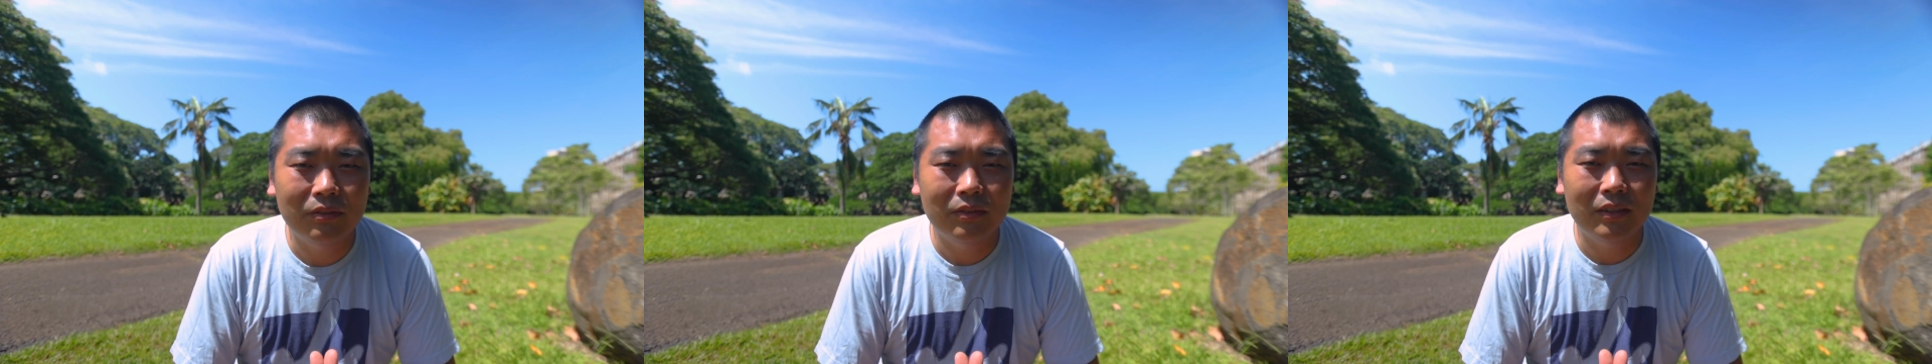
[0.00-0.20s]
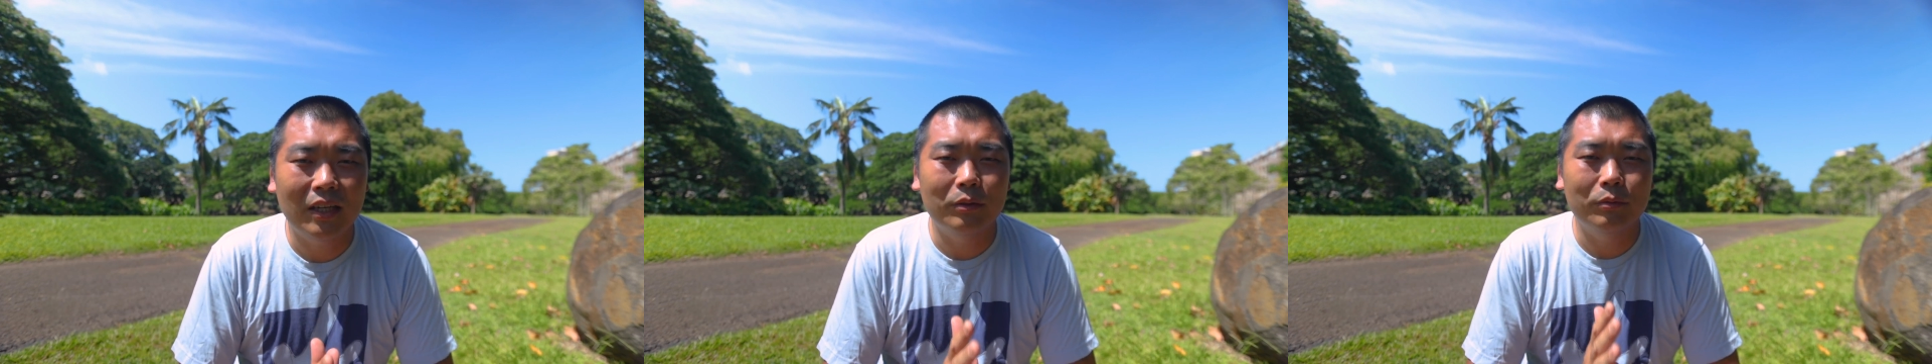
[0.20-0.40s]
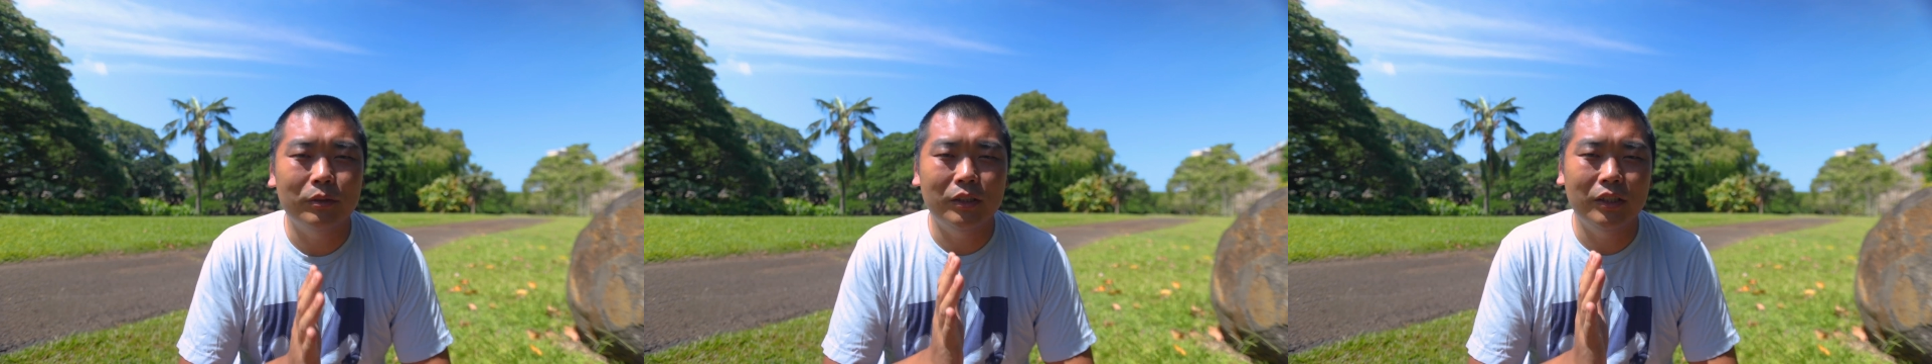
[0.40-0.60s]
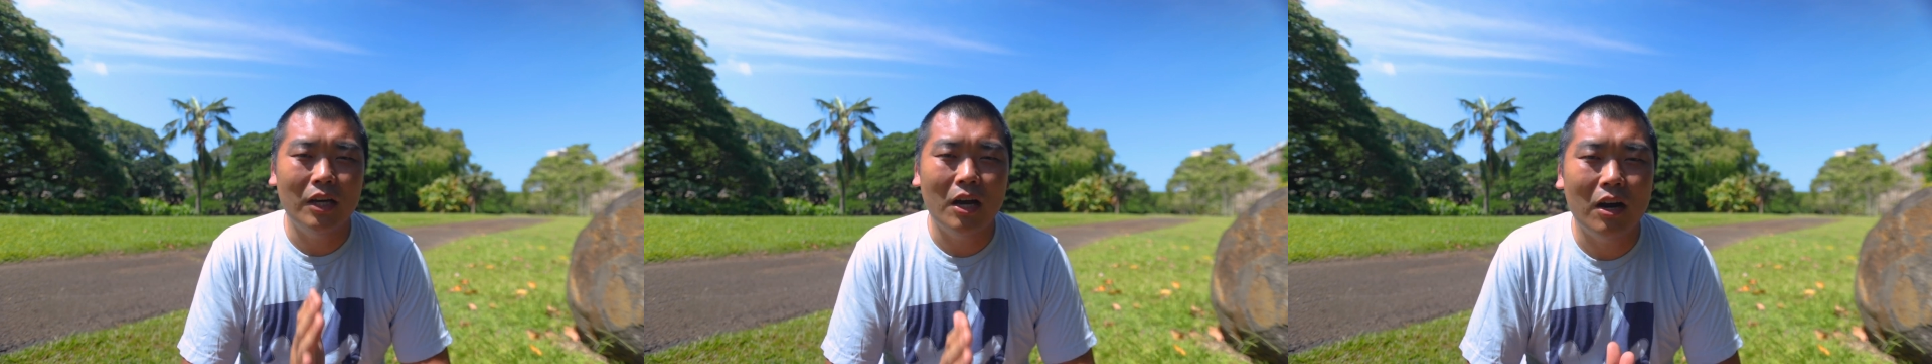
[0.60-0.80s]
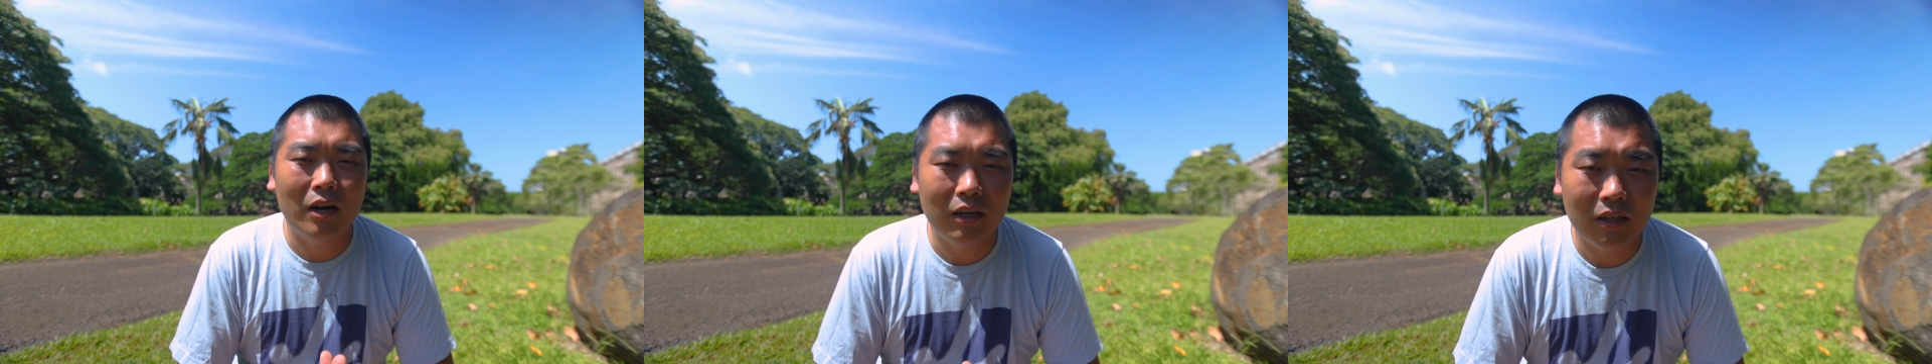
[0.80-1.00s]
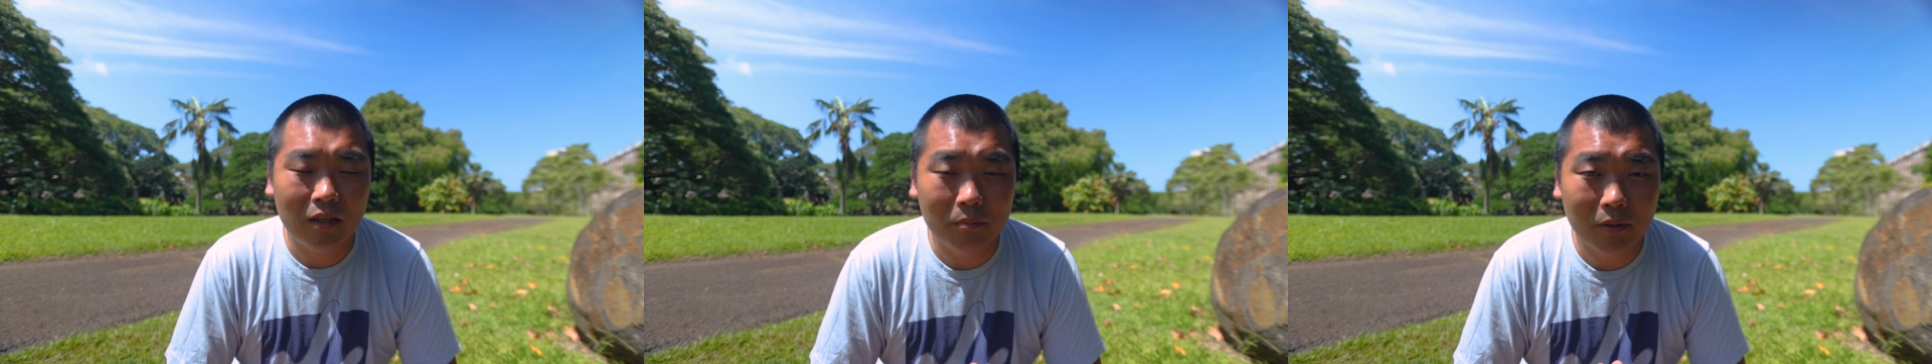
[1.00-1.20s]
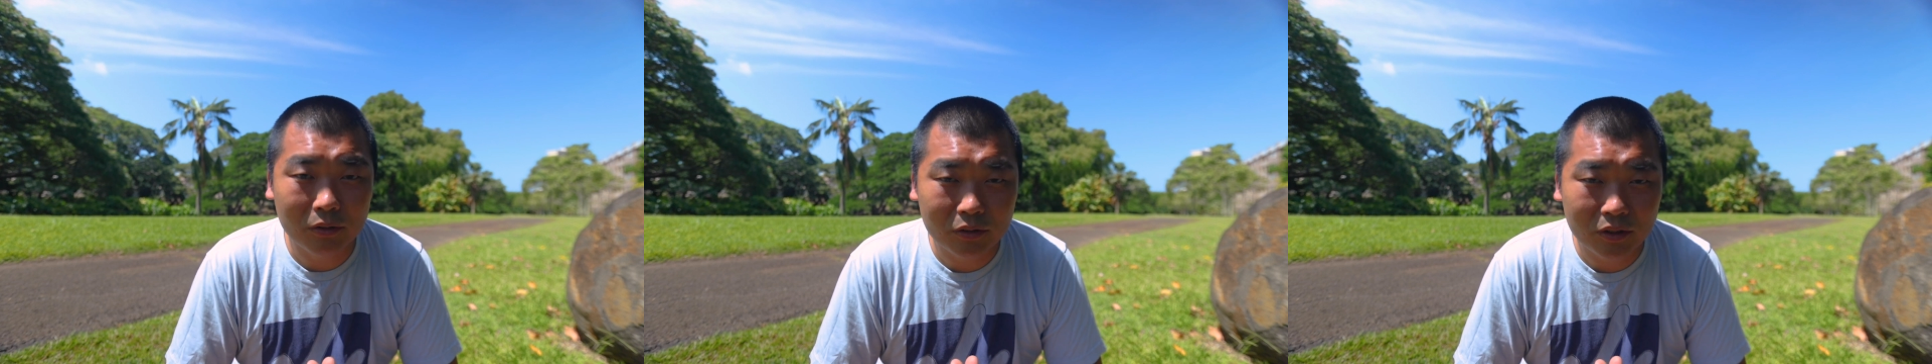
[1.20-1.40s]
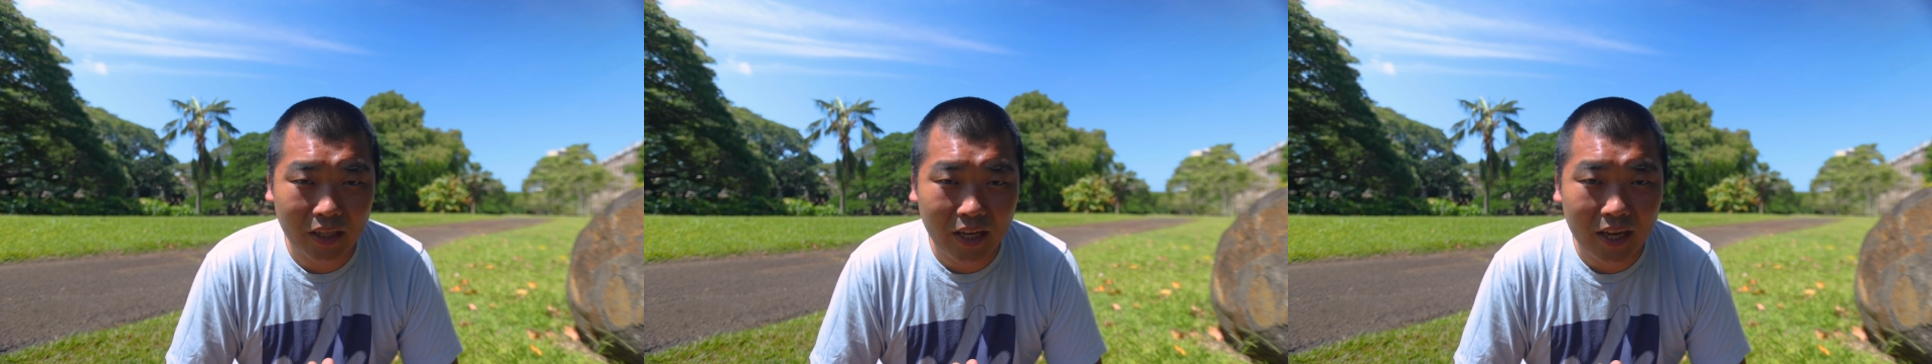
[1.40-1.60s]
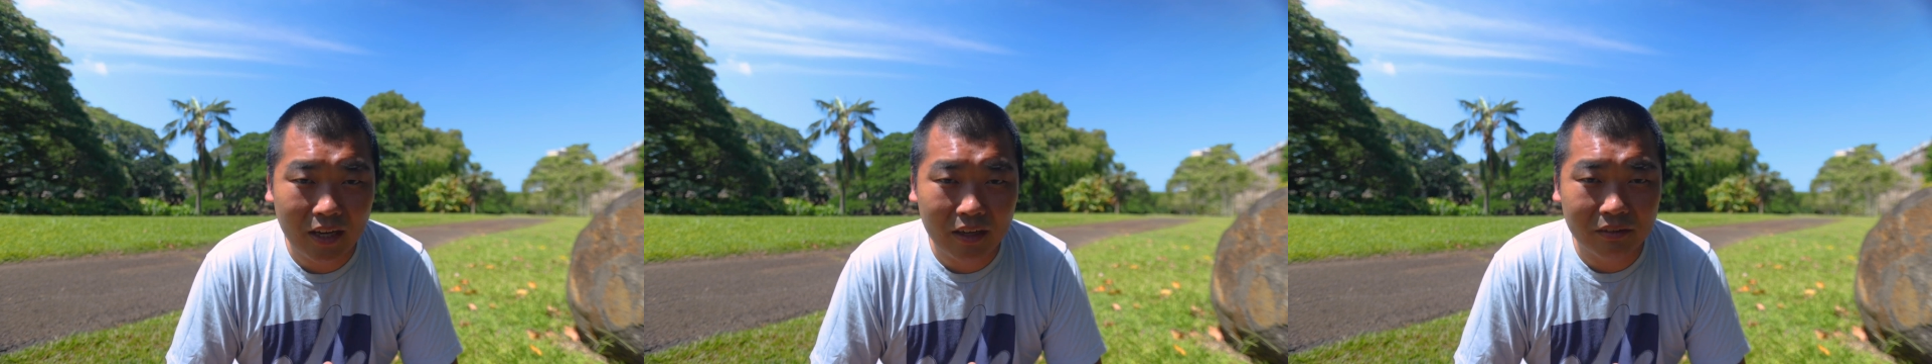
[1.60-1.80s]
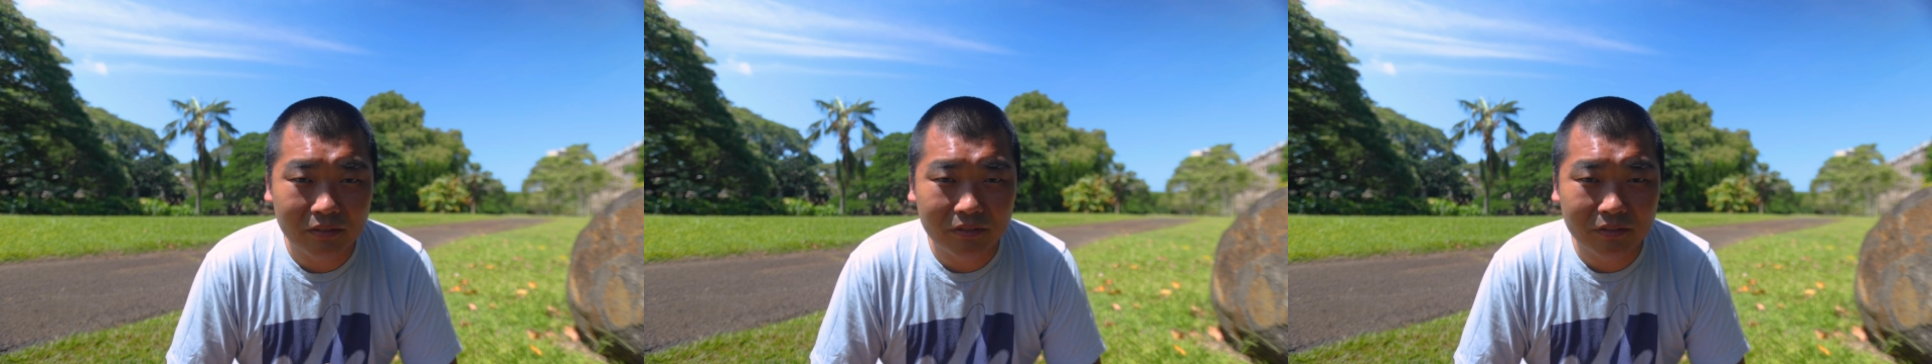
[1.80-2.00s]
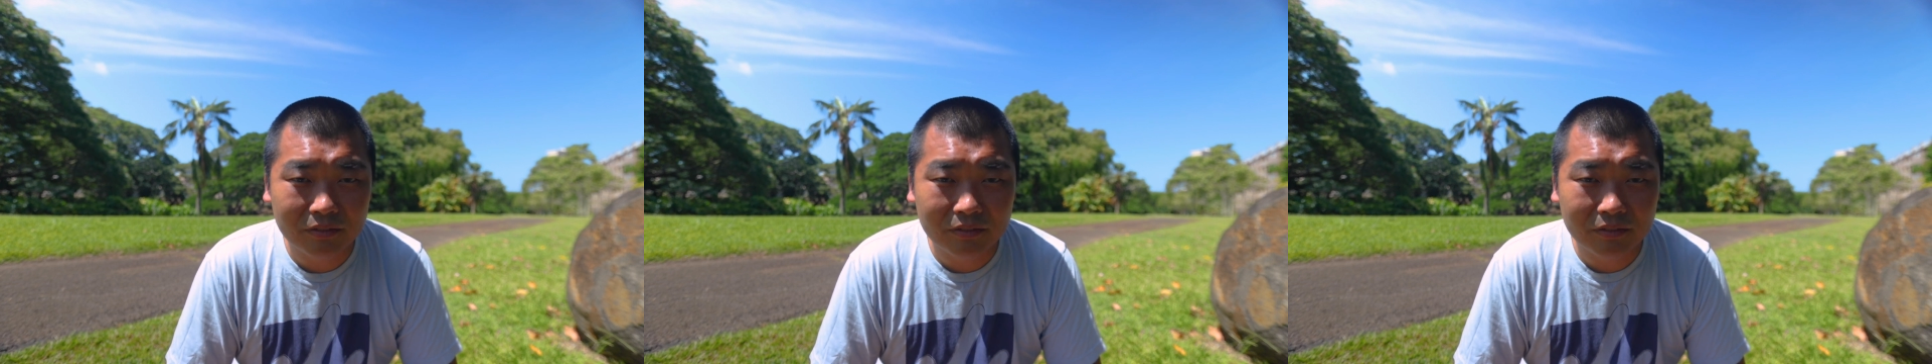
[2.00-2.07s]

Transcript: that we are about to have.